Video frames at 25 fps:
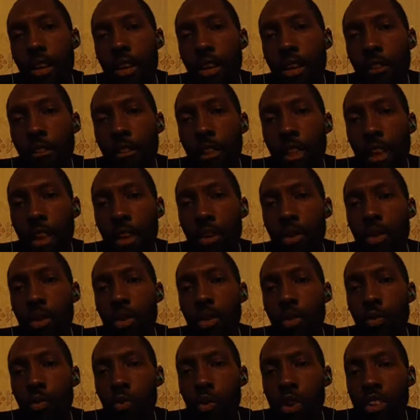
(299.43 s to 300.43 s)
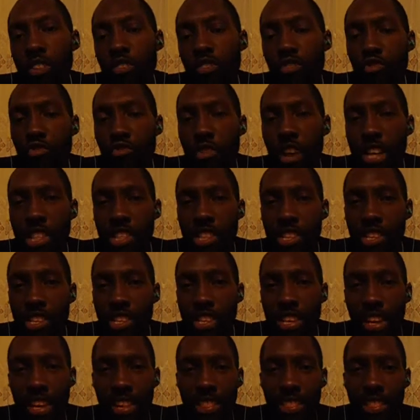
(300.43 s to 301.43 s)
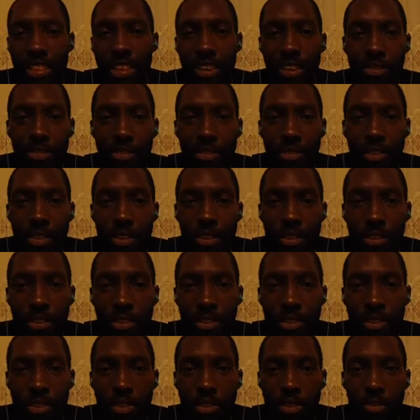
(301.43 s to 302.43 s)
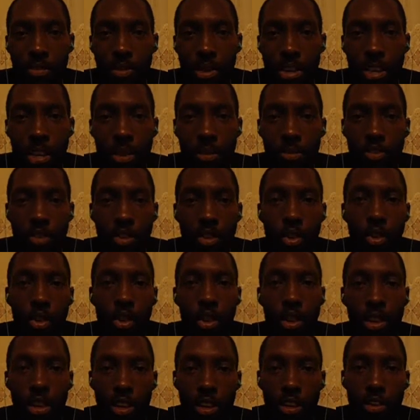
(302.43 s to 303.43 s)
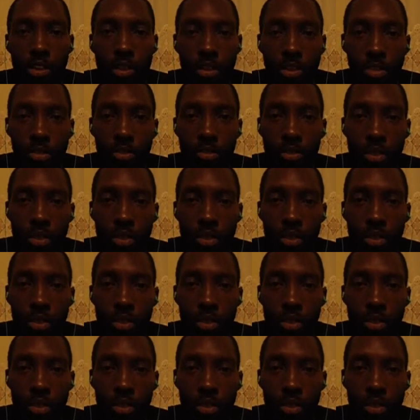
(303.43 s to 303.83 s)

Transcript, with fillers: Now, one strategy I love when it comes to calling girls for the